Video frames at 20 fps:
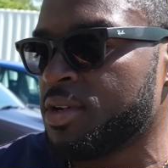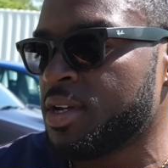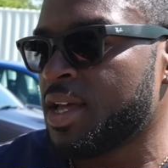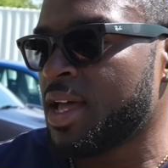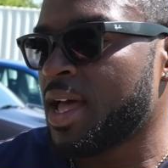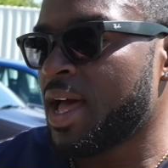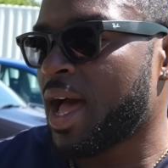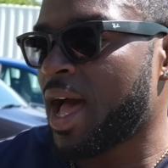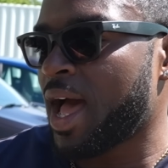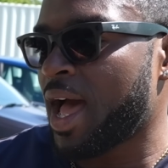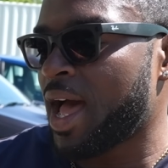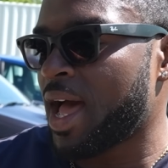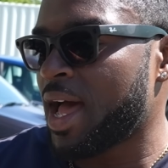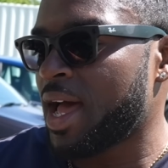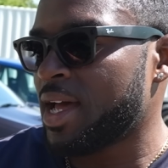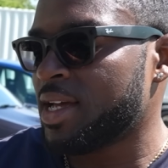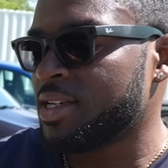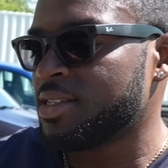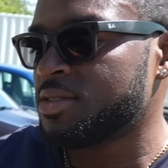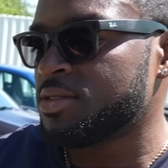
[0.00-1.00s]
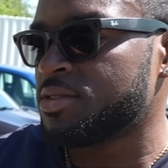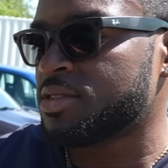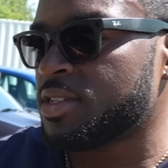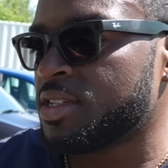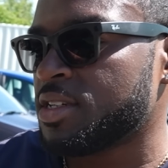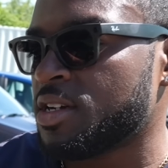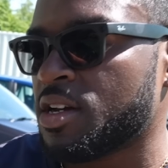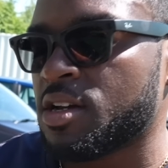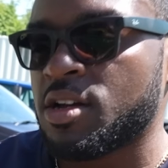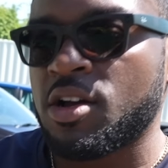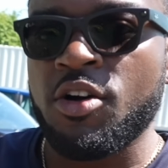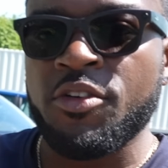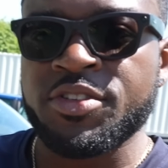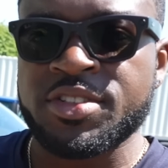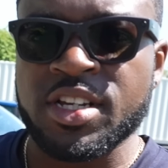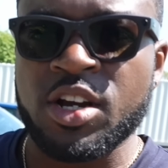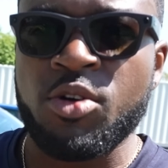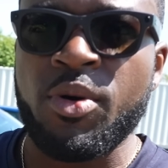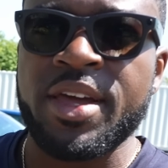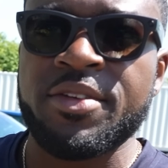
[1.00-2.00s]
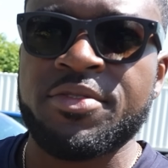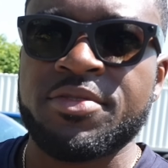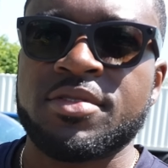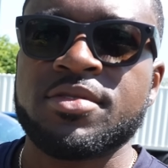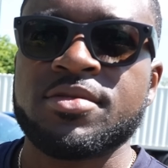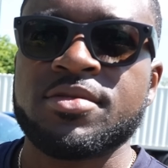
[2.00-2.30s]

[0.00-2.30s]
and obviously a quaif.